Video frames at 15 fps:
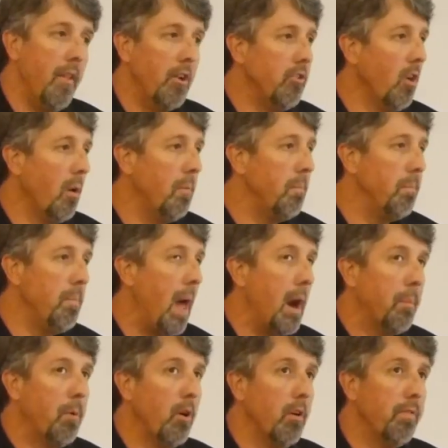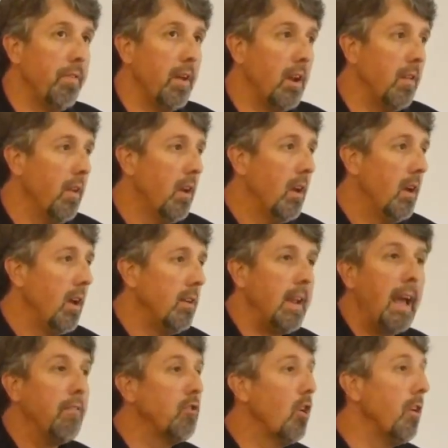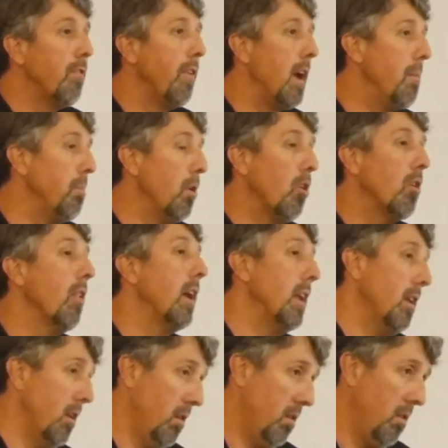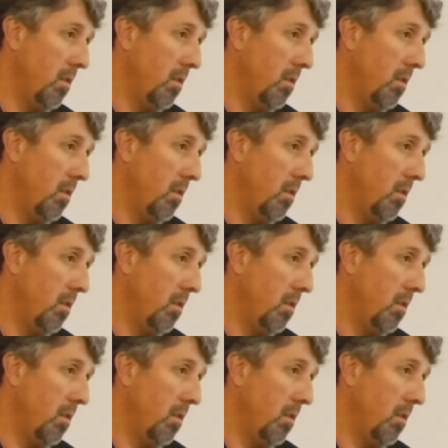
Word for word: And there's no better proof than Dave's good friend Bill Clinton.